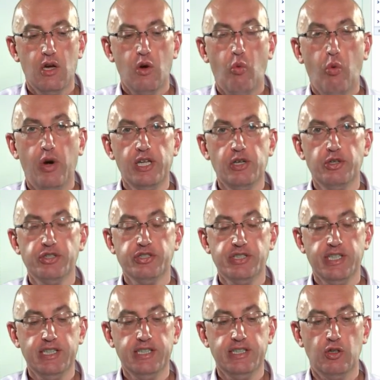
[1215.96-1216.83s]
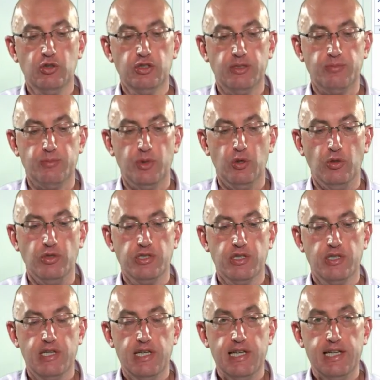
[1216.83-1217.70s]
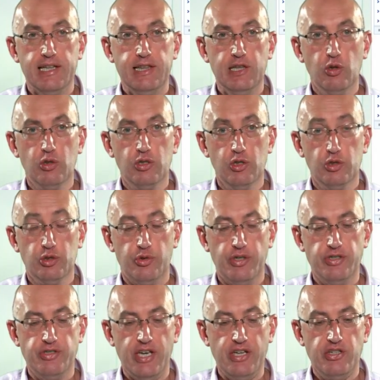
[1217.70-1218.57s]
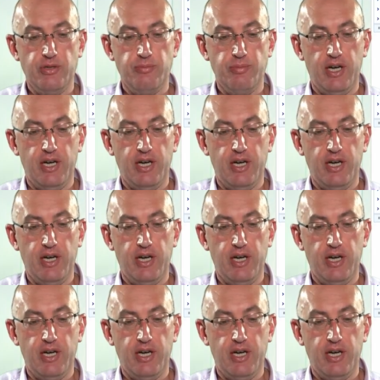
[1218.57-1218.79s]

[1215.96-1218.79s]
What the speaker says: While you're still in audit mode, local authorization